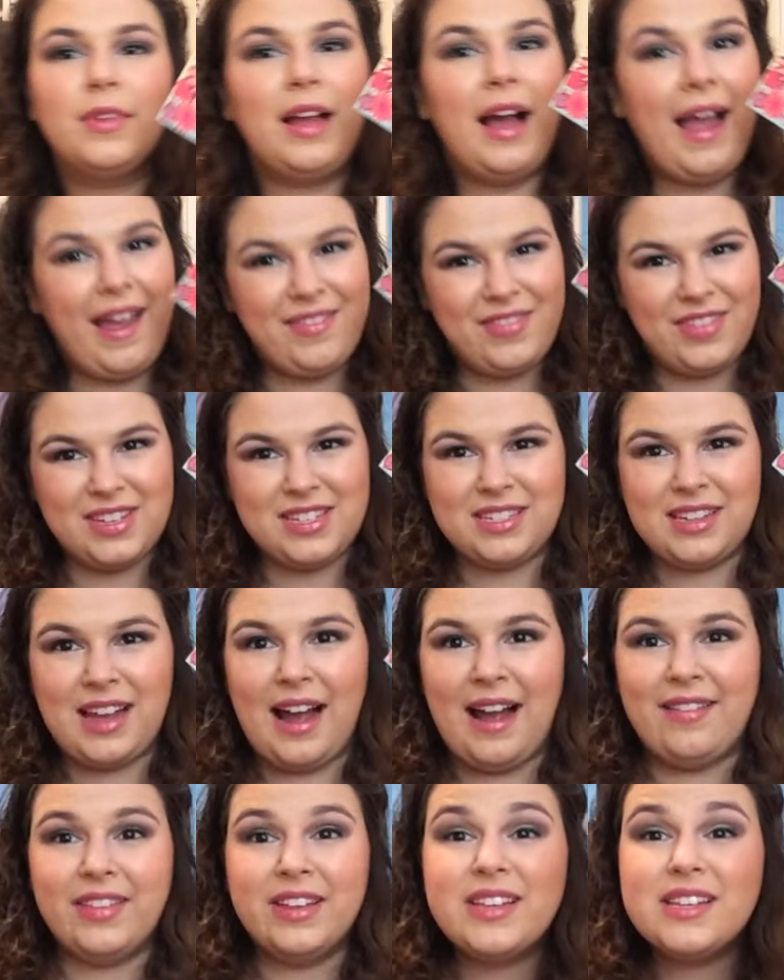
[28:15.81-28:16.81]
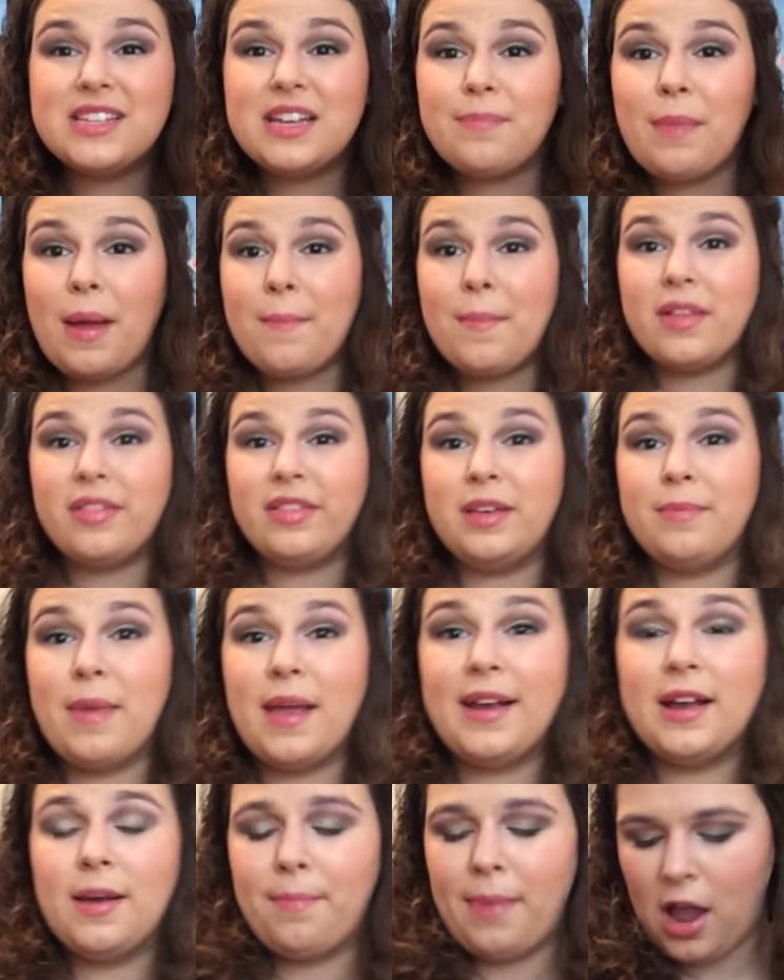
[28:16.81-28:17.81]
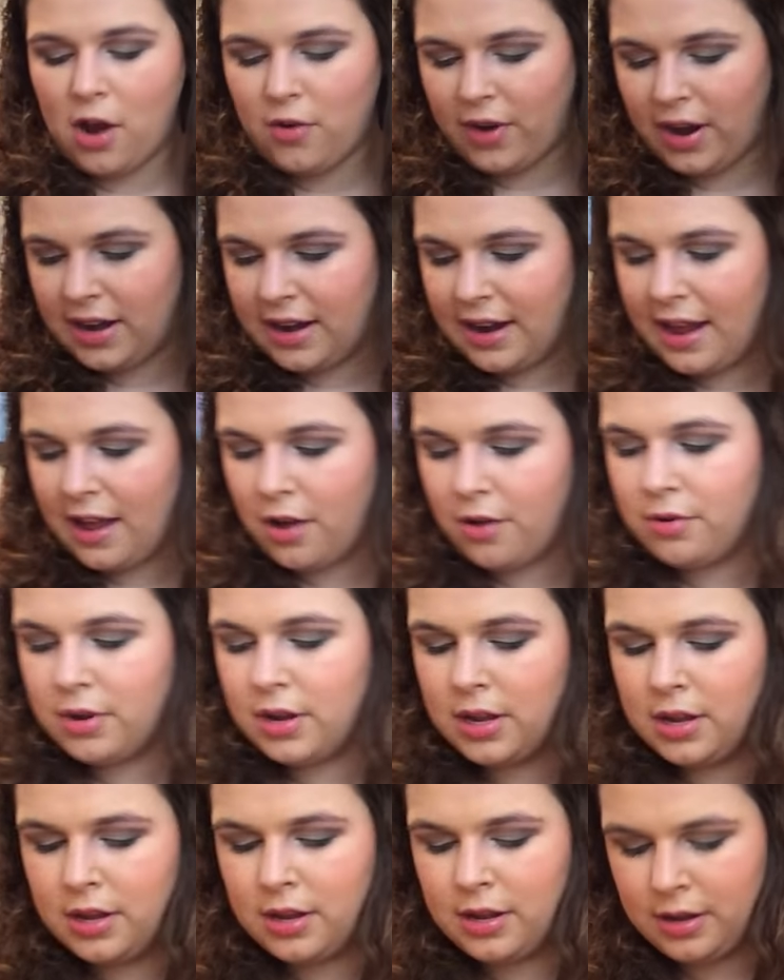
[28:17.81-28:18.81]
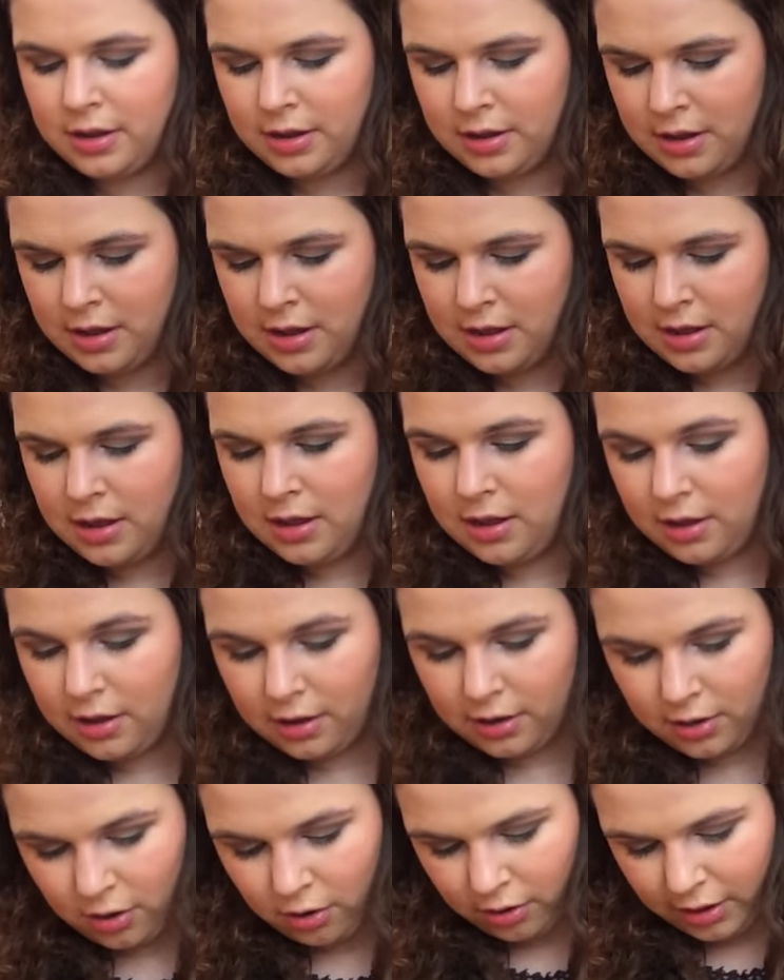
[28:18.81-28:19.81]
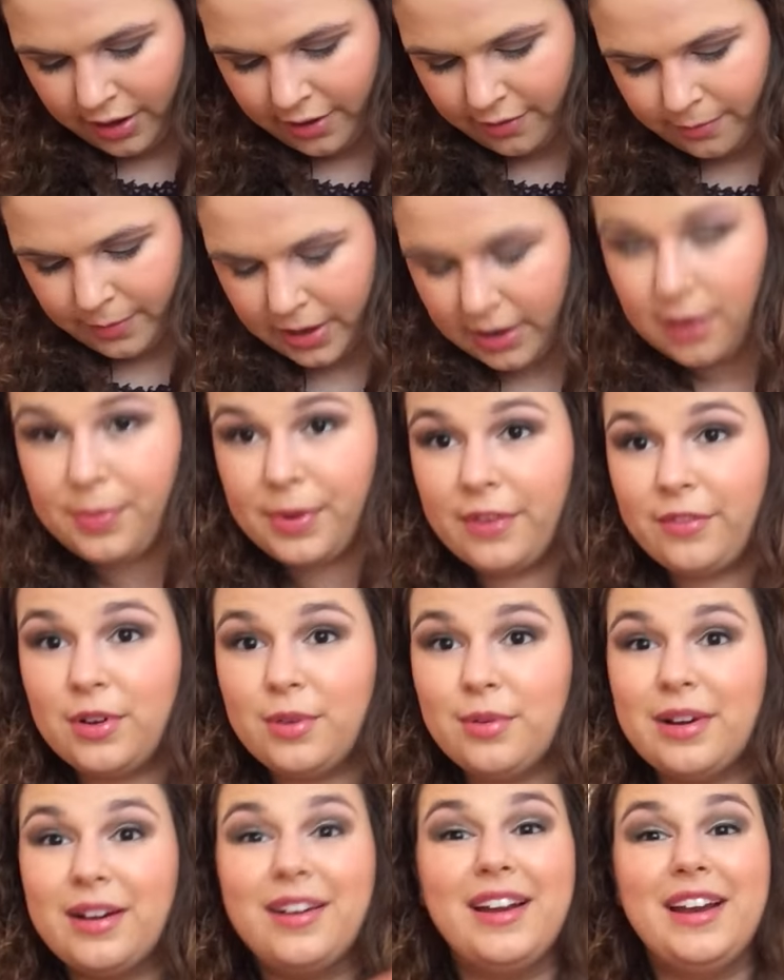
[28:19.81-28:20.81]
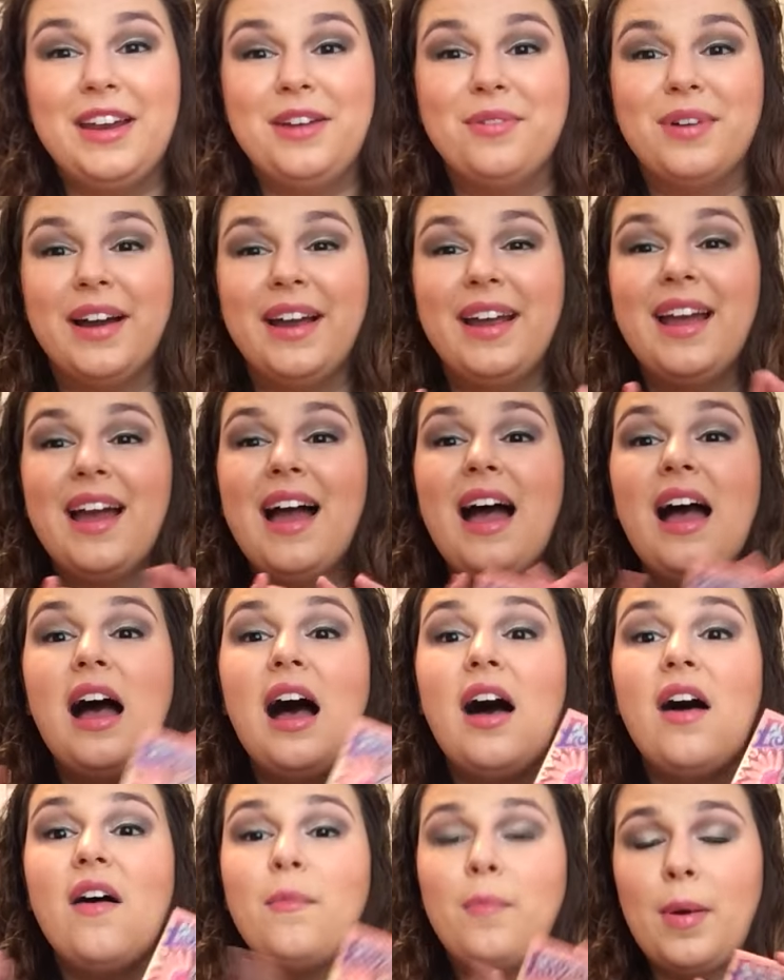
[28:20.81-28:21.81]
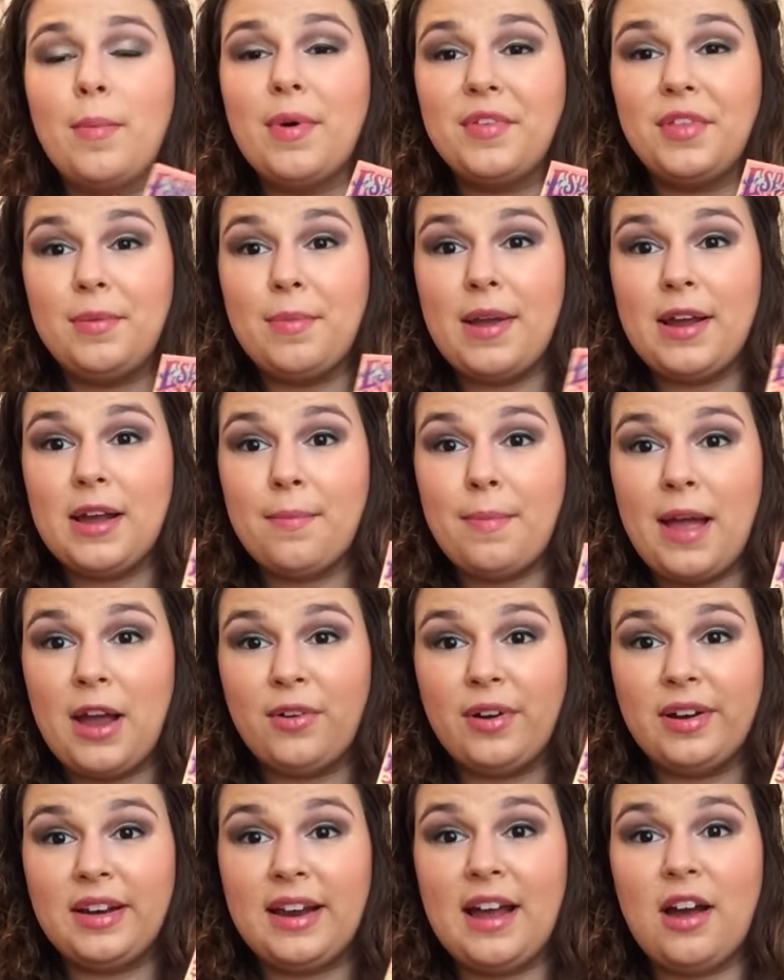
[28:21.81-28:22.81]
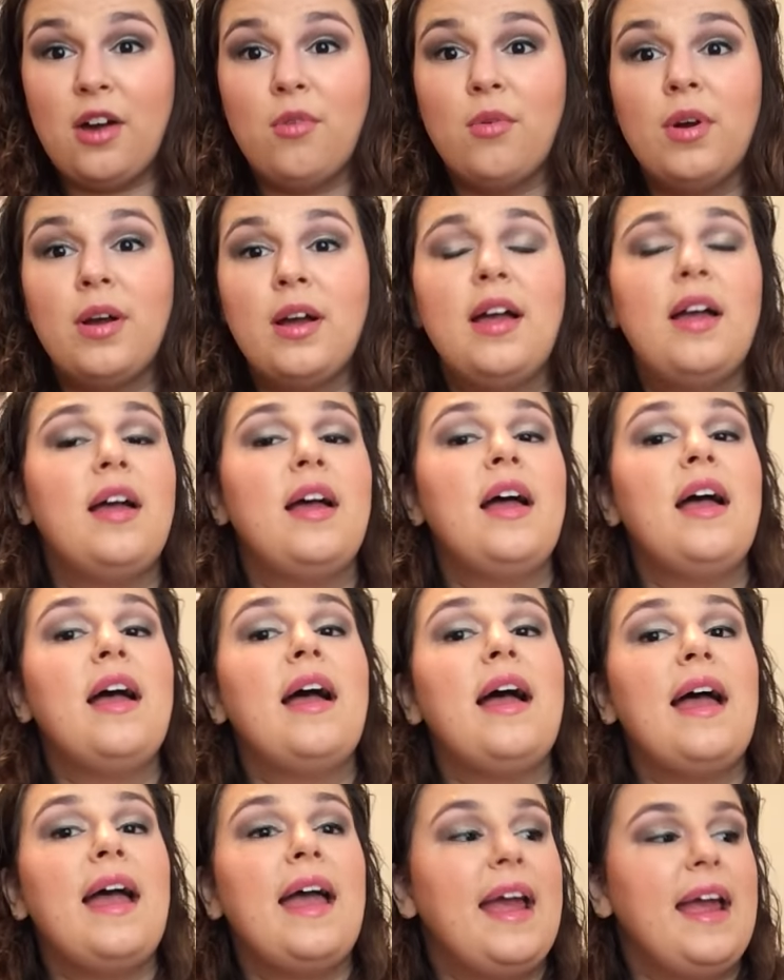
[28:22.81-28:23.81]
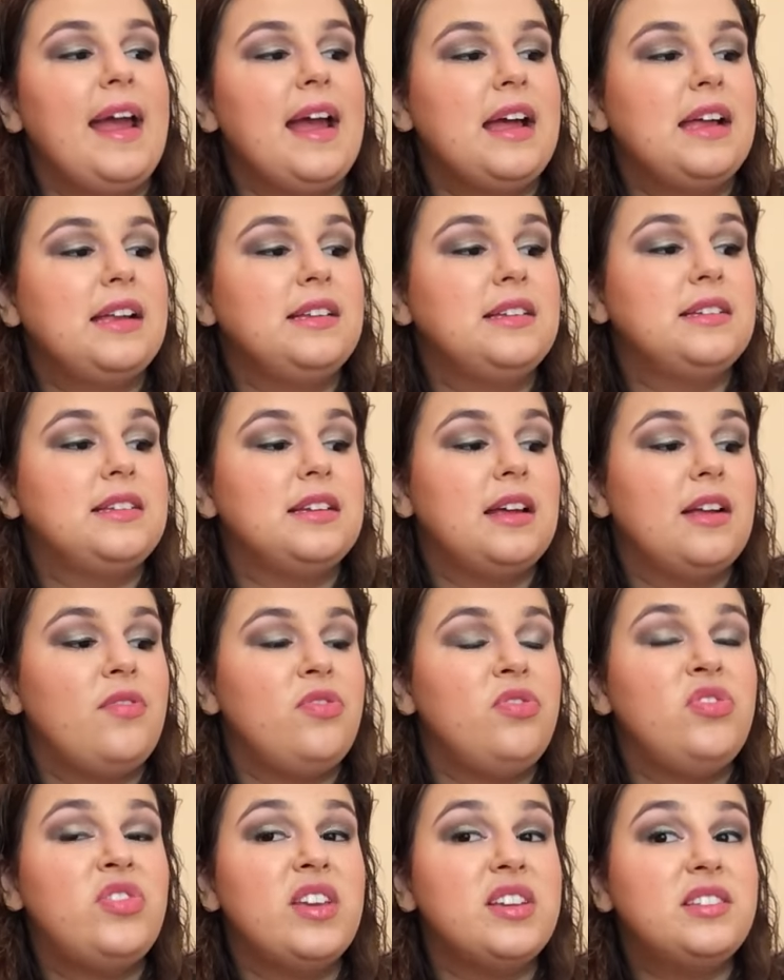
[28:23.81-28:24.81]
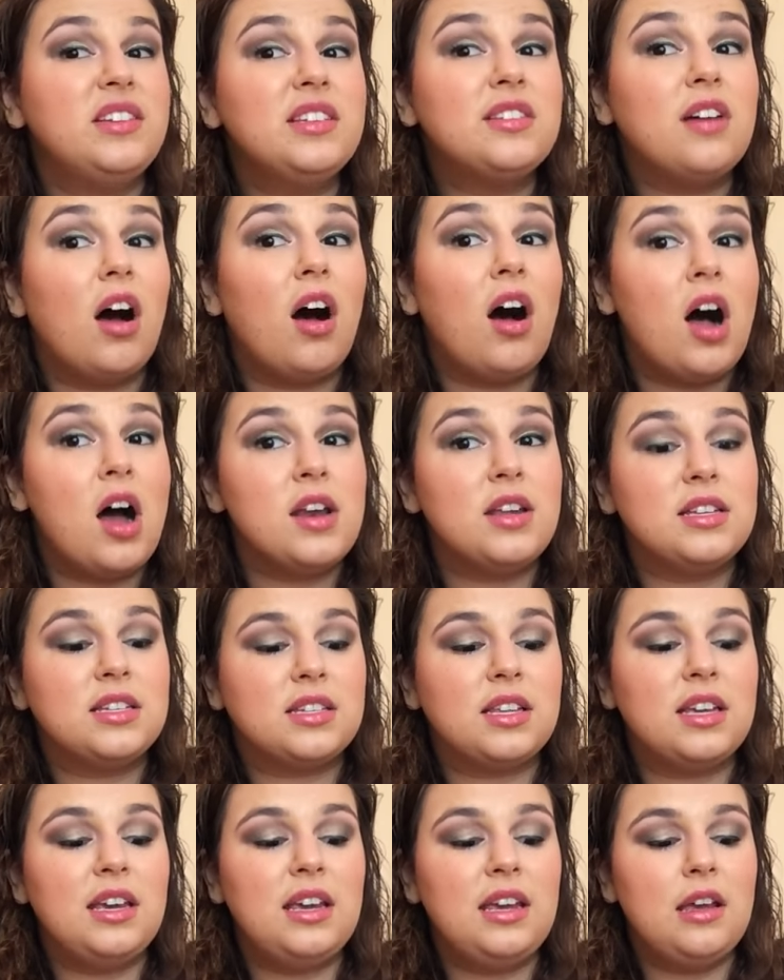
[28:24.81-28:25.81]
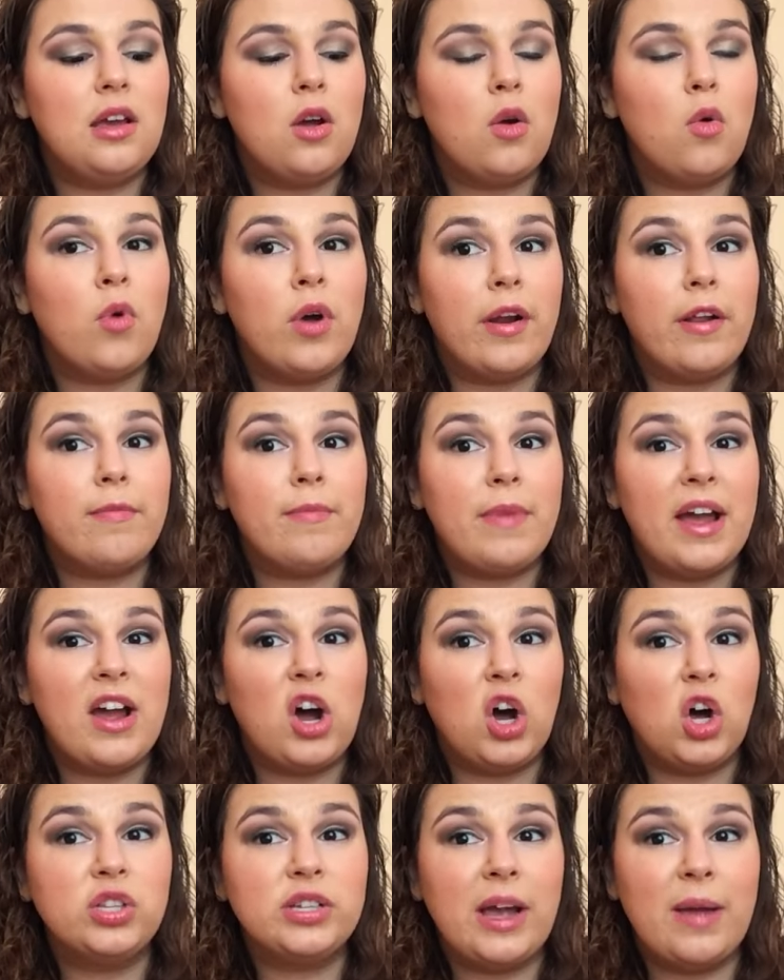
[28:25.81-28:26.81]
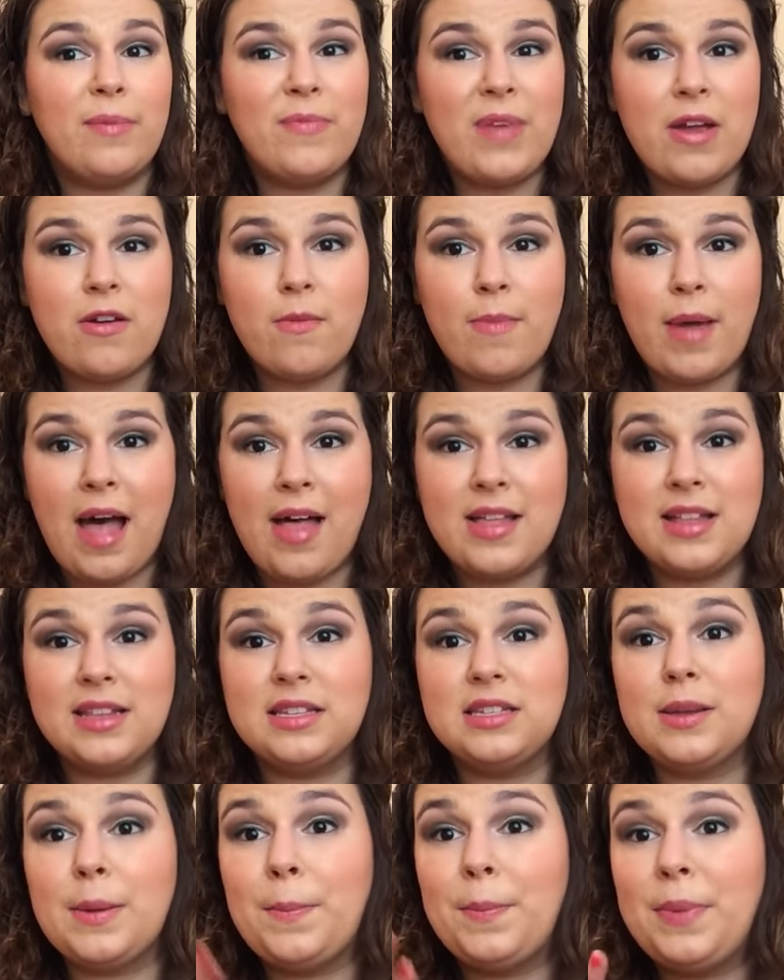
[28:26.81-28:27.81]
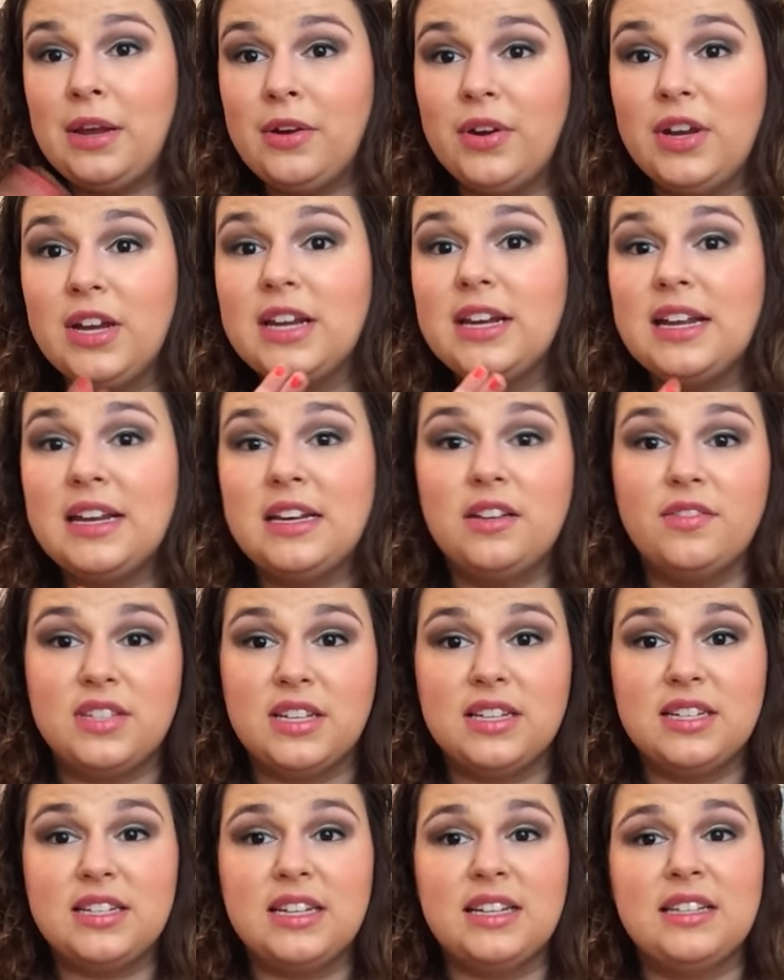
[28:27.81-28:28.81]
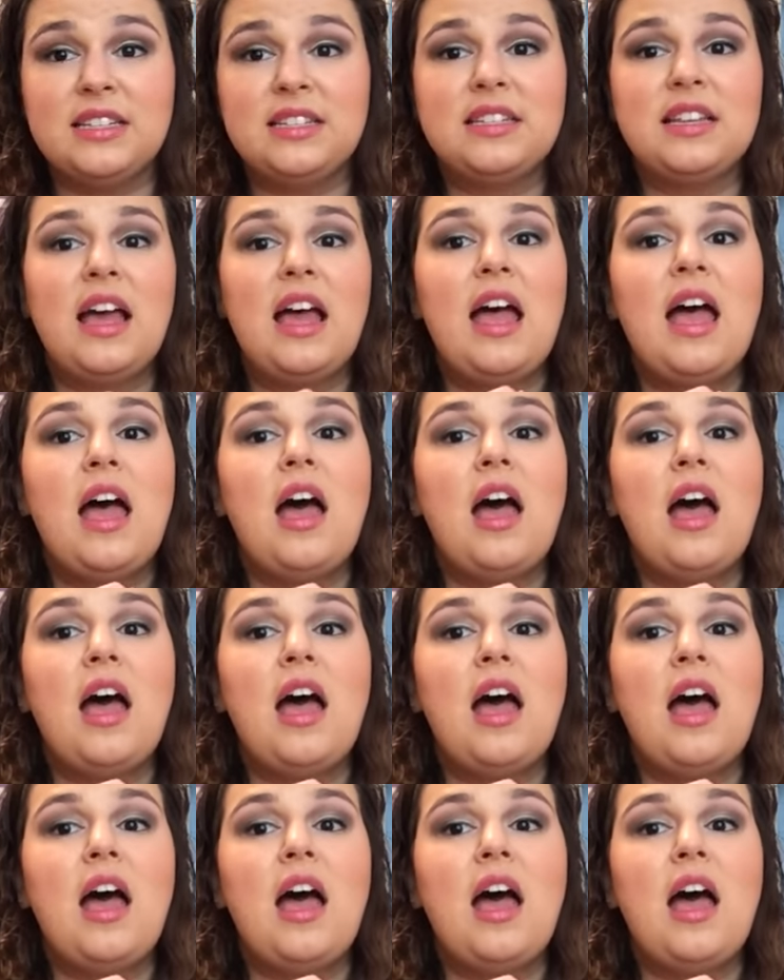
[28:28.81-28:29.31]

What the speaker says: I have this guy. This is in my monthly makeup bag right now. Oh, I have makeup everywhere. Anyway, my monthly makeup bag right now. And this is honestly one of my all-time favorite palettes. Period. End of sentence.